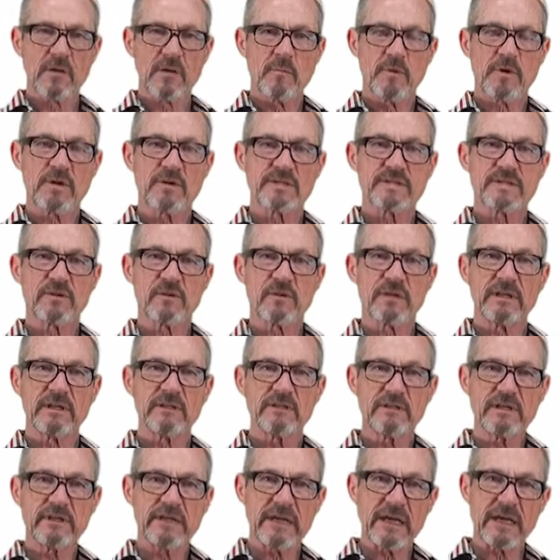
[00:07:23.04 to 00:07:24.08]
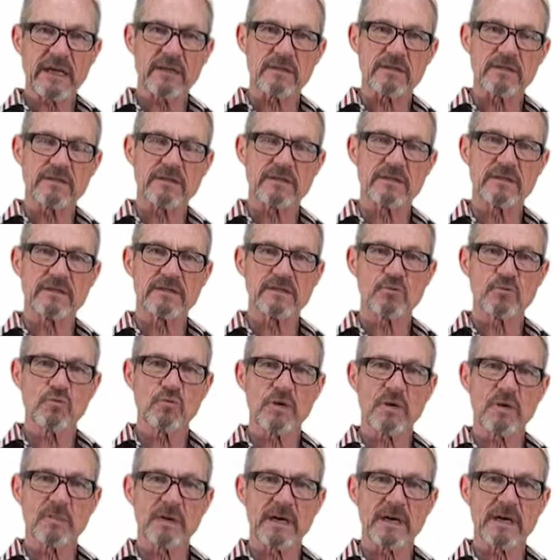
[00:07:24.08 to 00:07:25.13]
Because in the end, it's
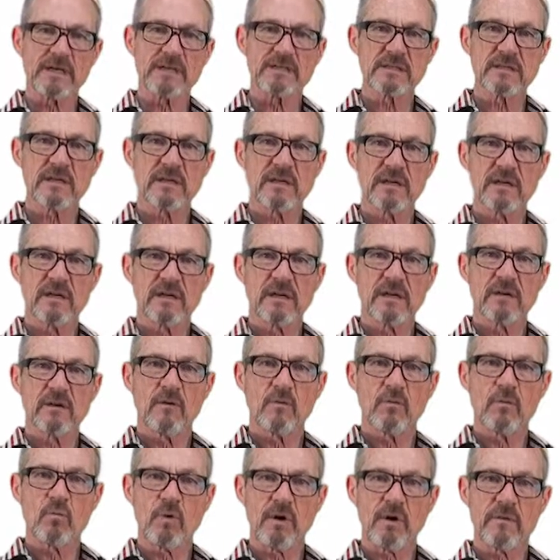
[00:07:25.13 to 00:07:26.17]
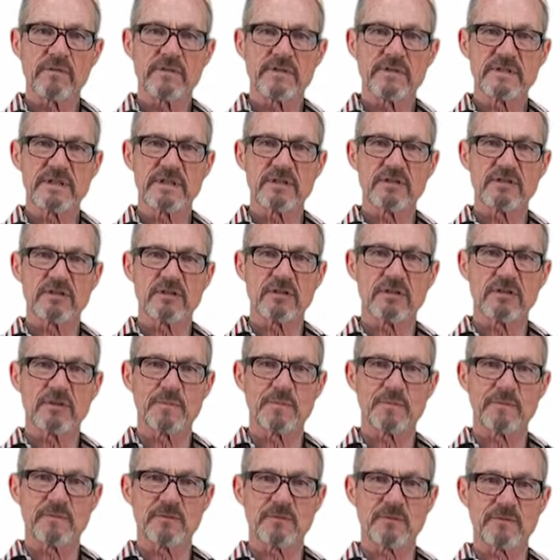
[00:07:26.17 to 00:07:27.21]
all about what the teacher
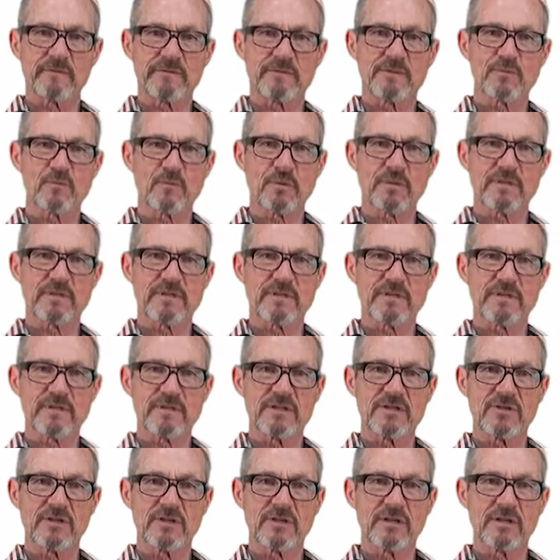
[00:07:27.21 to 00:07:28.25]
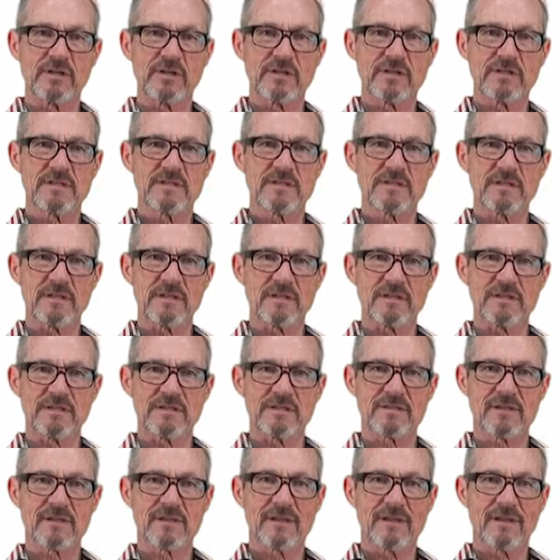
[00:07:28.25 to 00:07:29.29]
observes, what the teacher
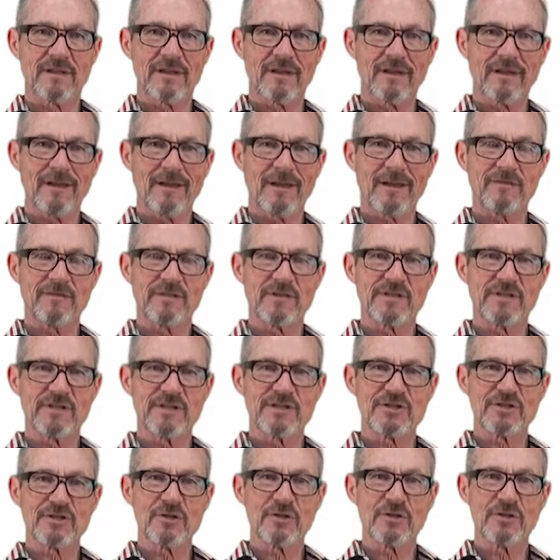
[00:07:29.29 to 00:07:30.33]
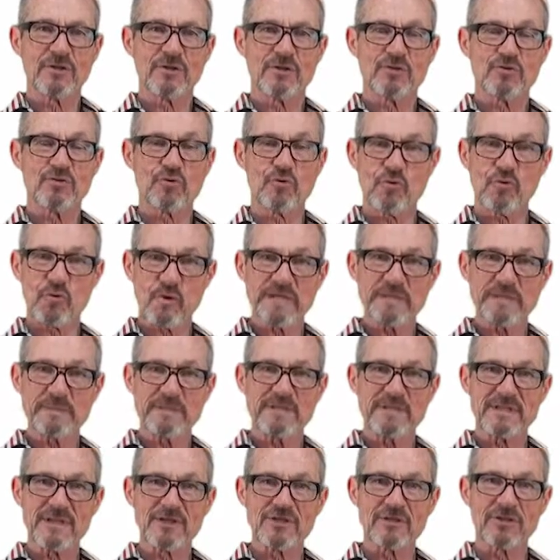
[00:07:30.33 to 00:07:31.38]
sees. And the teacher should always be
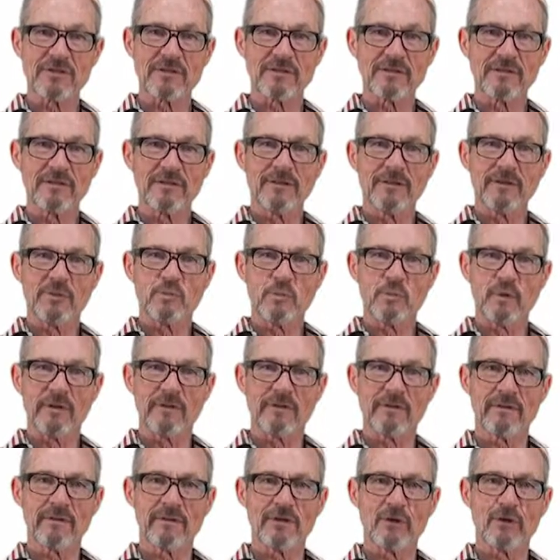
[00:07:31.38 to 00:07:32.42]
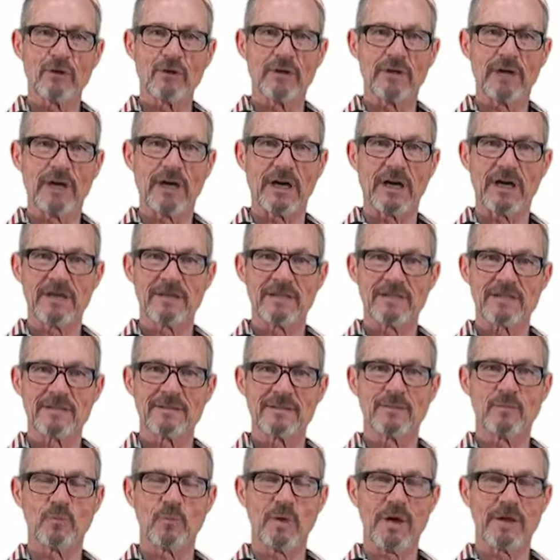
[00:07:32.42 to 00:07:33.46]
teaching with her eyes
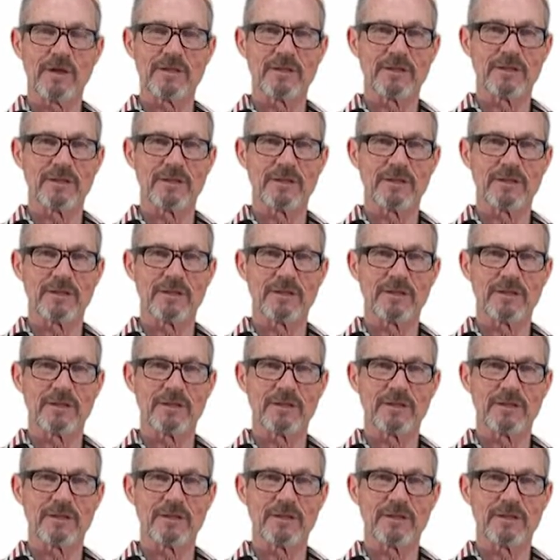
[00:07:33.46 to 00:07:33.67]
wide